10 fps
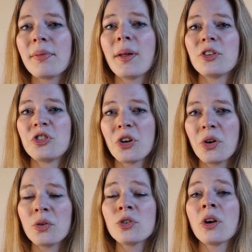that
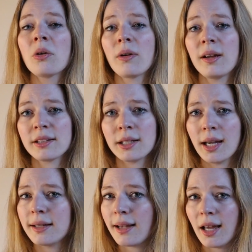don't
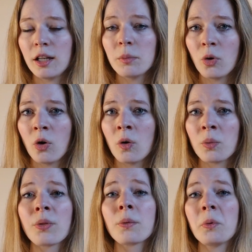resonate anymore
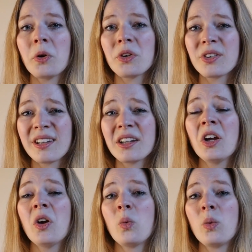with the person
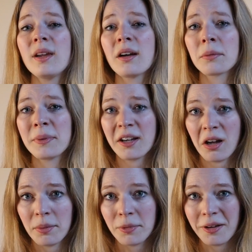we are
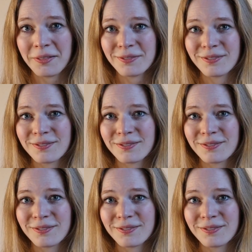becoming.